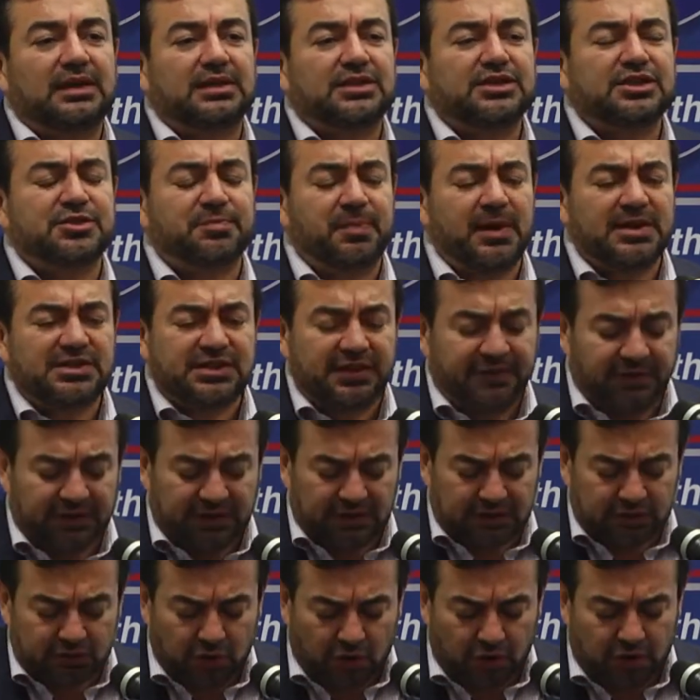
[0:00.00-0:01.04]

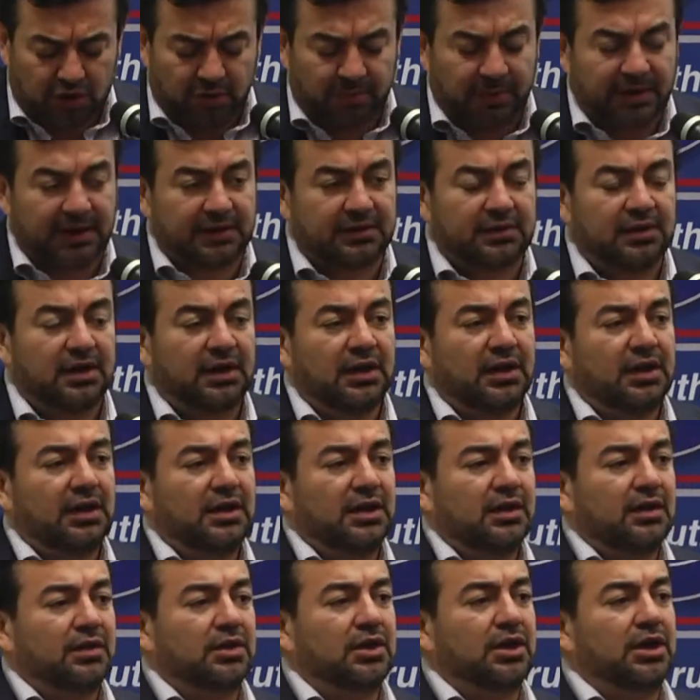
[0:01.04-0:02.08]
specifically talk about
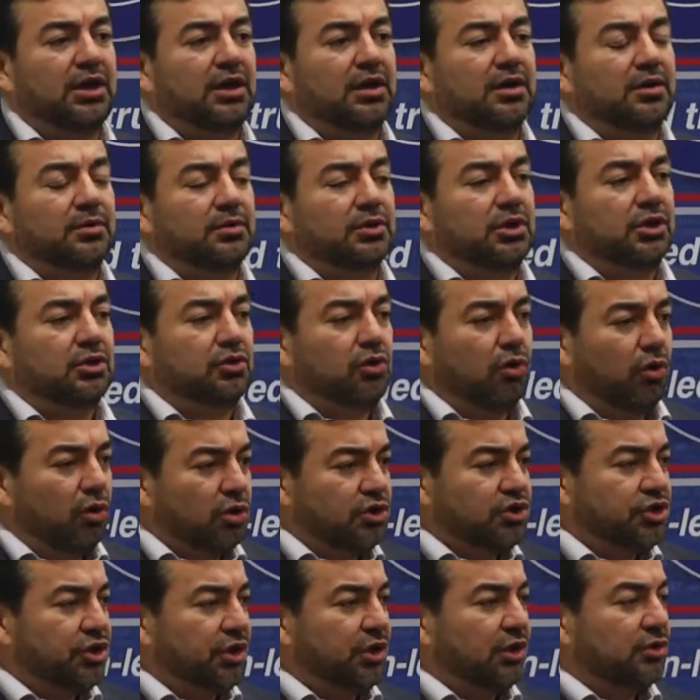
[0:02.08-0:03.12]
the
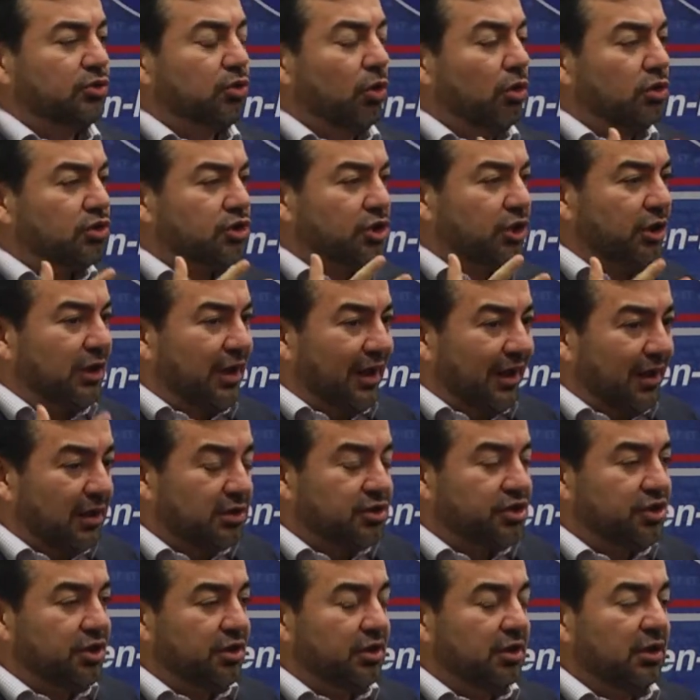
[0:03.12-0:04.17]
torture
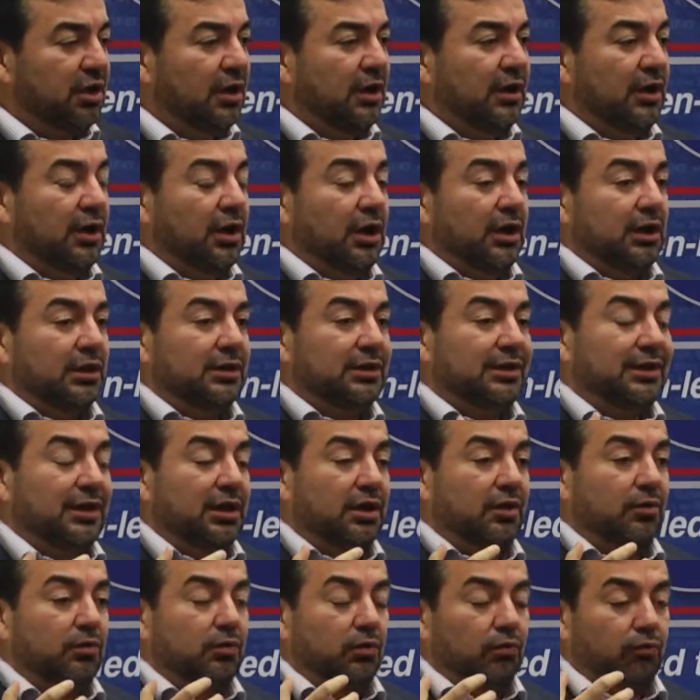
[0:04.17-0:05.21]
culture,
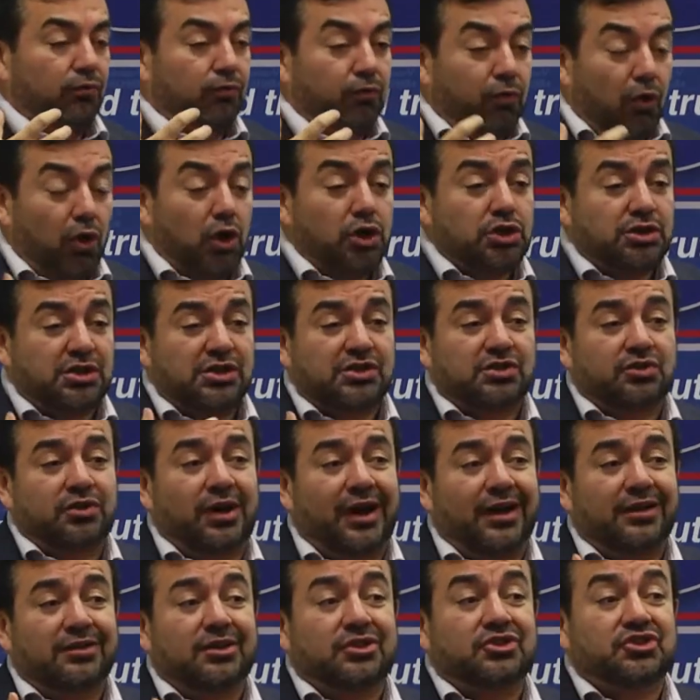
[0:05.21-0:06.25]
the voices
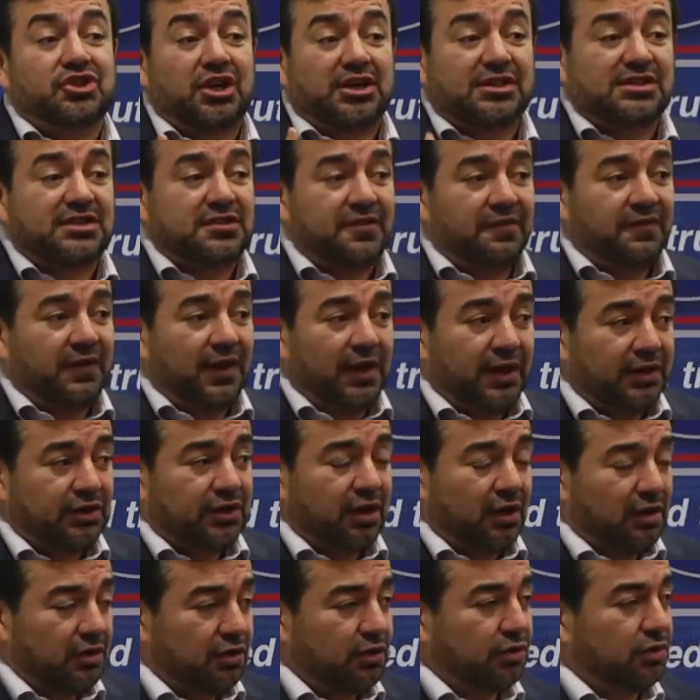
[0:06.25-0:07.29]
trying to justify
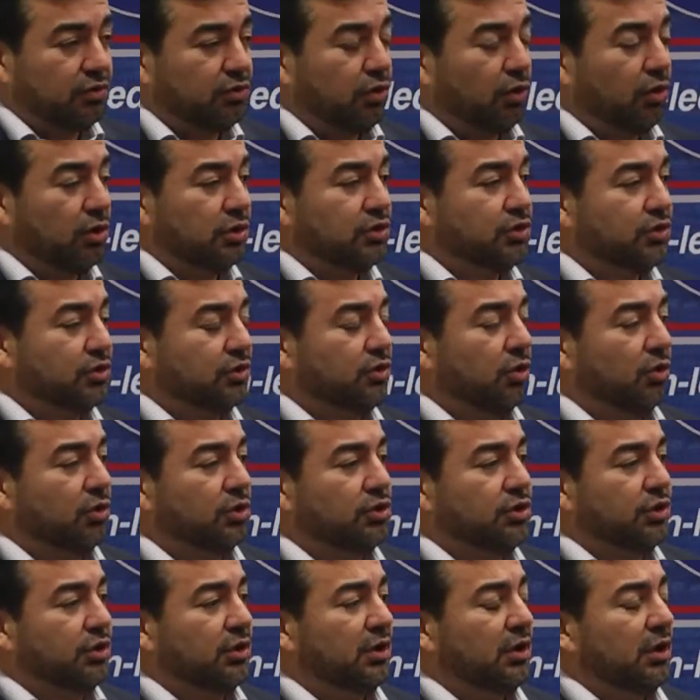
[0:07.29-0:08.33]

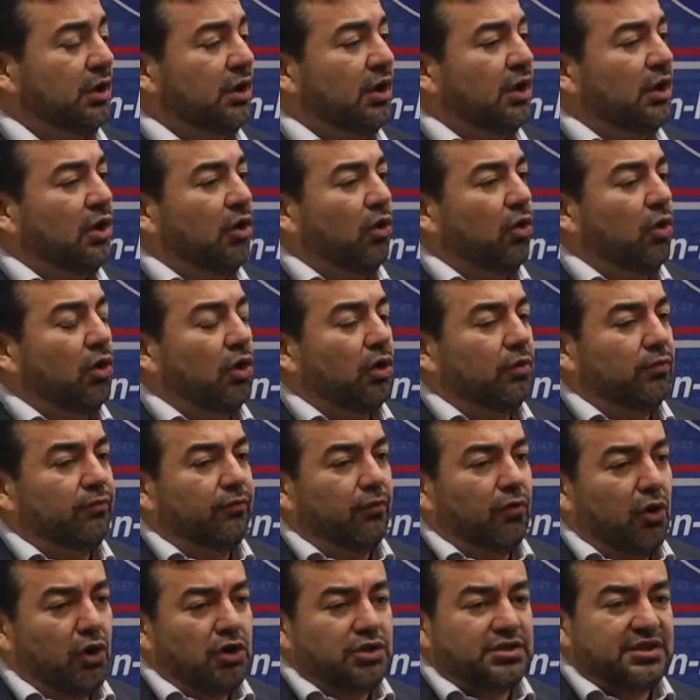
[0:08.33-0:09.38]
torture, or
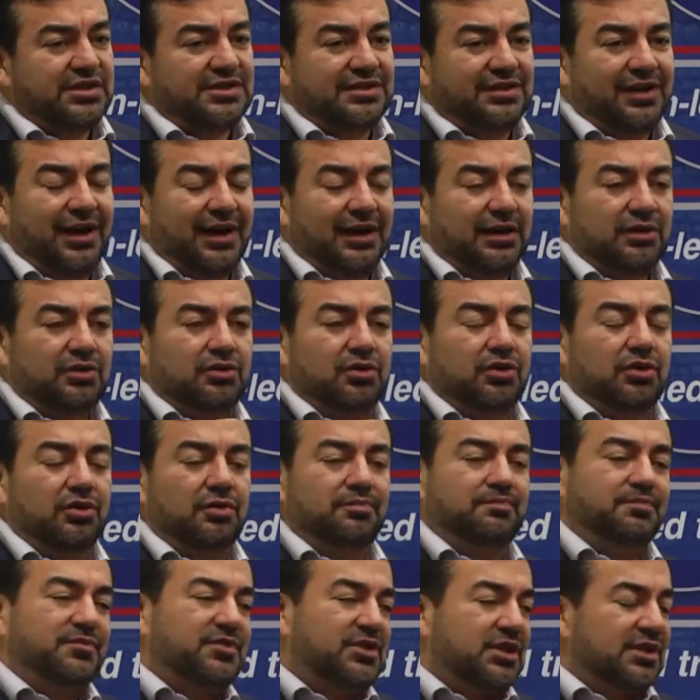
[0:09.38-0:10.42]
voices trying
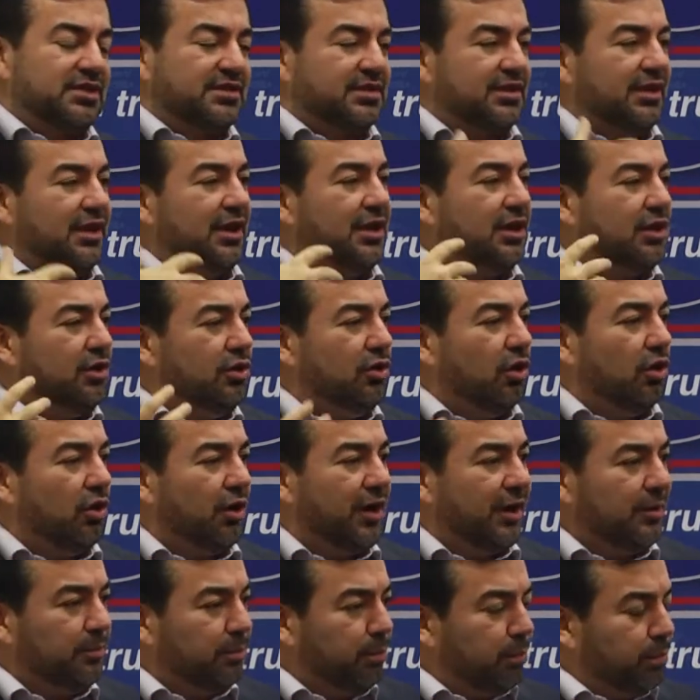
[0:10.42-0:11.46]
to just ignore
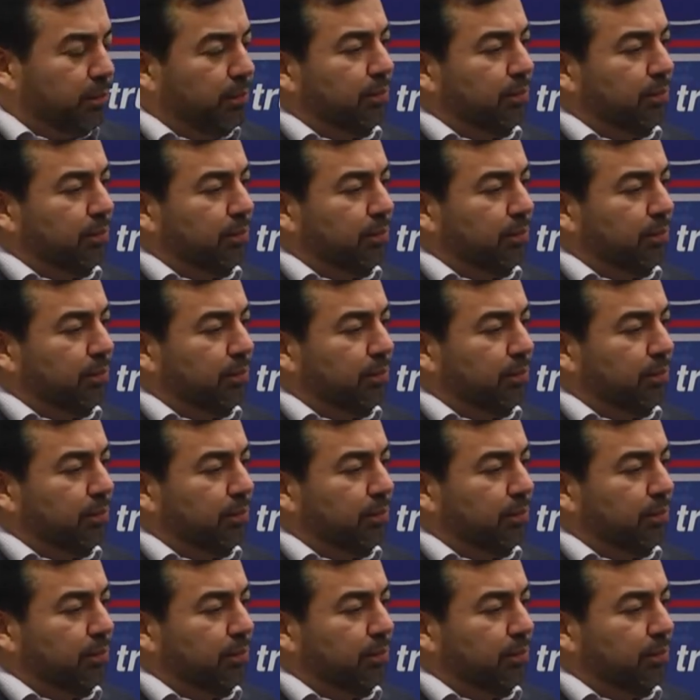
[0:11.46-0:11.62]
and